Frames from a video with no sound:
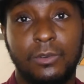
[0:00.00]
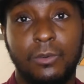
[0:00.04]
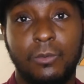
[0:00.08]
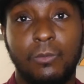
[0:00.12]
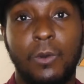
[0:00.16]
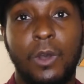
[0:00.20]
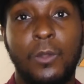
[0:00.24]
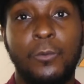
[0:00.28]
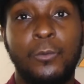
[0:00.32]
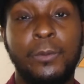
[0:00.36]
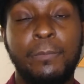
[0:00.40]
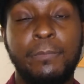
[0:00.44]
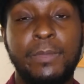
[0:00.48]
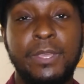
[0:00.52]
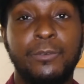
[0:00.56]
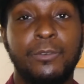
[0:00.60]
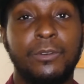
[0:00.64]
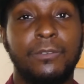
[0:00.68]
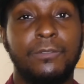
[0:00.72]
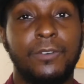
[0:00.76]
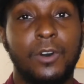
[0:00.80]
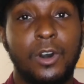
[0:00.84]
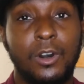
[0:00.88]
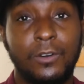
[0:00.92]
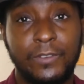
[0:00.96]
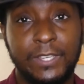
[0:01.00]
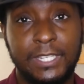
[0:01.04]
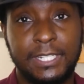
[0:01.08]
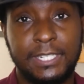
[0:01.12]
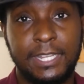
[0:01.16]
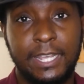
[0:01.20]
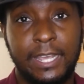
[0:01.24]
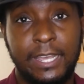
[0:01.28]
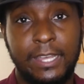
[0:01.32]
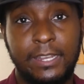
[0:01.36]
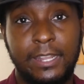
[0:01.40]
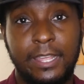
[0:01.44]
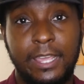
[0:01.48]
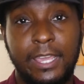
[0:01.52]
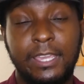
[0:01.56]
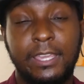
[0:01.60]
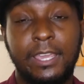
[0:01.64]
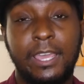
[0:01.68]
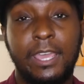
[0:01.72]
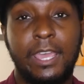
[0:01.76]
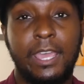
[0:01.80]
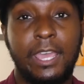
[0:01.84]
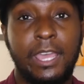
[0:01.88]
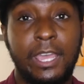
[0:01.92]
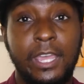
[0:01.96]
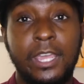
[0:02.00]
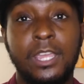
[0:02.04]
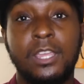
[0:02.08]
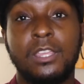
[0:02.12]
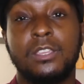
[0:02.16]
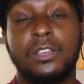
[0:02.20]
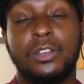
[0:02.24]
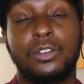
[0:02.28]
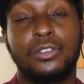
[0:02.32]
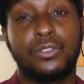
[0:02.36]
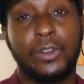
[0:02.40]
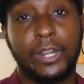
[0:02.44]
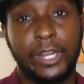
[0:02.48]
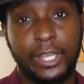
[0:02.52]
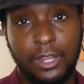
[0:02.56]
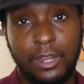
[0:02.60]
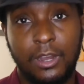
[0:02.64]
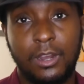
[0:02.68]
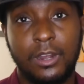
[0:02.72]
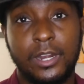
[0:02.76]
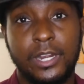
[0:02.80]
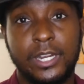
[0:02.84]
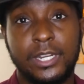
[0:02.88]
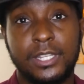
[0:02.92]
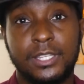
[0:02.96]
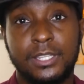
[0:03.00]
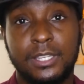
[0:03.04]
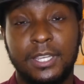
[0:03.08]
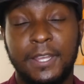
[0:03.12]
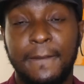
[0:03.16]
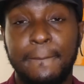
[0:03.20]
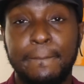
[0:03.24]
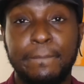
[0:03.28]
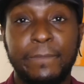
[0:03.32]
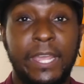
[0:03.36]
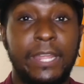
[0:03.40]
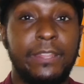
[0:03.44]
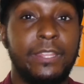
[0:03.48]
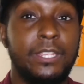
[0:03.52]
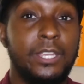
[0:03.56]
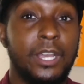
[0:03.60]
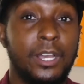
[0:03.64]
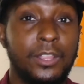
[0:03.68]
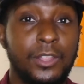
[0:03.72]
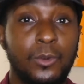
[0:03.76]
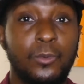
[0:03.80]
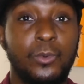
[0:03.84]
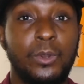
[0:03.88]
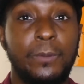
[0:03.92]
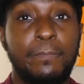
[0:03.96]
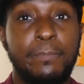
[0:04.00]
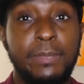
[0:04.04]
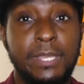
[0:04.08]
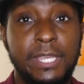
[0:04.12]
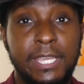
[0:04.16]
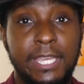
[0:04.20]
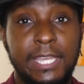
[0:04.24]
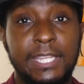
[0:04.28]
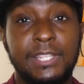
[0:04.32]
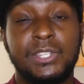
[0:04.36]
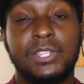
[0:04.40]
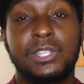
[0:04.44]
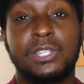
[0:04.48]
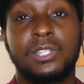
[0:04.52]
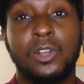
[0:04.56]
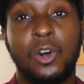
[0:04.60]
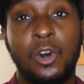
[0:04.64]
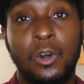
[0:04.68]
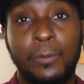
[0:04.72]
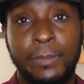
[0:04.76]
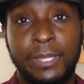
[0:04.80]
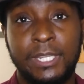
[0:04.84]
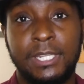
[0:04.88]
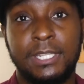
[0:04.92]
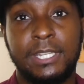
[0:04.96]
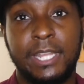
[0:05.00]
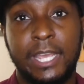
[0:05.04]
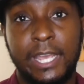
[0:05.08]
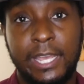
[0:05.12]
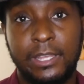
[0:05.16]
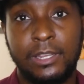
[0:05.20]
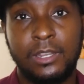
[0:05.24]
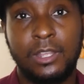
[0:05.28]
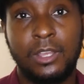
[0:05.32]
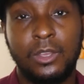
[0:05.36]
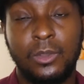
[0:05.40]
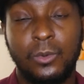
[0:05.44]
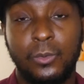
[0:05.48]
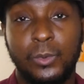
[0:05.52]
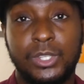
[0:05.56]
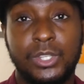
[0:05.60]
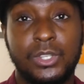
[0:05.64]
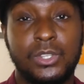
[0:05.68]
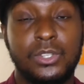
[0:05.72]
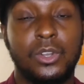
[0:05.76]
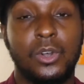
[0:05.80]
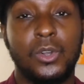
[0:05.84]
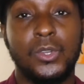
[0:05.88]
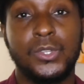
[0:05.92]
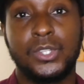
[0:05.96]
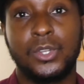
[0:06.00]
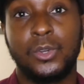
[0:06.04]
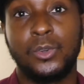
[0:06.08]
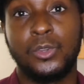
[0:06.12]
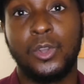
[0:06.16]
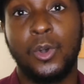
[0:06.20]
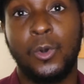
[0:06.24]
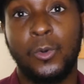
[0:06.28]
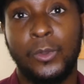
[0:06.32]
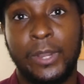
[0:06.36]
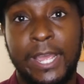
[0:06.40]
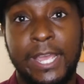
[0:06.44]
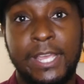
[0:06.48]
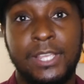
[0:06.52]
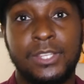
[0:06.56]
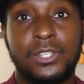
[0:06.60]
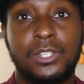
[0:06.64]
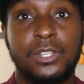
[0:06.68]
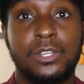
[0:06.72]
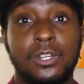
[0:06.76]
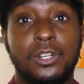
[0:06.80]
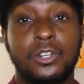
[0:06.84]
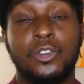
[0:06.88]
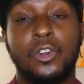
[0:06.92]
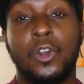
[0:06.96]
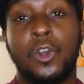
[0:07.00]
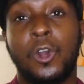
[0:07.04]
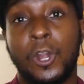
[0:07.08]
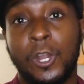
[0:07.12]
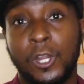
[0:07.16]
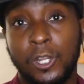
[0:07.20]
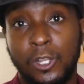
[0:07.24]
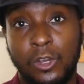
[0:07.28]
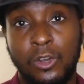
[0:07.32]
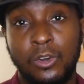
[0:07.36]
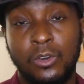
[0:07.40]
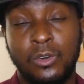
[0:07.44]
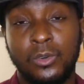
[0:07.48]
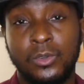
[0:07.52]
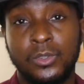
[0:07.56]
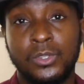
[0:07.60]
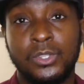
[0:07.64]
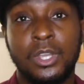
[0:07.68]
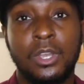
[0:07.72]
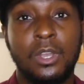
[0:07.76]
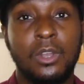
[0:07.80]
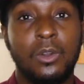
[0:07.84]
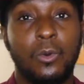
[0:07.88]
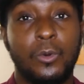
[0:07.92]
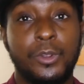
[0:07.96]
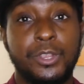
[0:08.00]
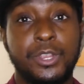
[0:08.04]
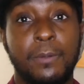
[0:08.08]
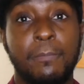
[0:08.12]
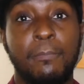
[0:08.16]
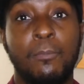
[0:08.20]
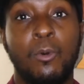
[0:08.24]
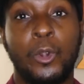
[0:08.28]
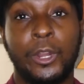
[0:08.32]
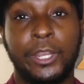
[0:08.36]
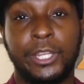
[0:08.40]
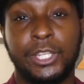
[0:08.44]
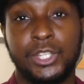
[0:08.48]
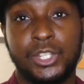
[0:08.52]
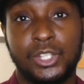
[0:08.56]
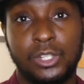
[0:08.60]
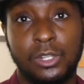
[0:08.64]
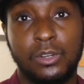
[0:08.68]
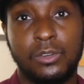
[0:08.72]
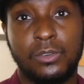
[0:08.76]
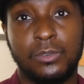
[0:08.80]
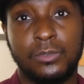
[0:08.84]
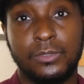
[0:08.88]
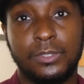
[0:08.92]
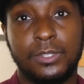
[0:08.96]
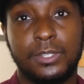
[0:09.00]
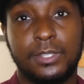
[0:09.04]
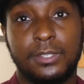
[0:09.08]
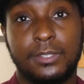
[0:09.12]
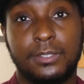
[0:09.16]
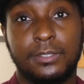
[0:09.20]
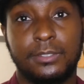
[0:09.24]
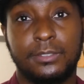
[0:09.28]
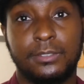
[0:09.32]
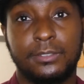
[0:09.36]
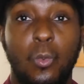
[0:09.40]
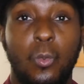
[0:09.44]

One would be revolving debt, aka your credit cards, and the other would be installment debt, which is also known as car loans or your mortgage loans.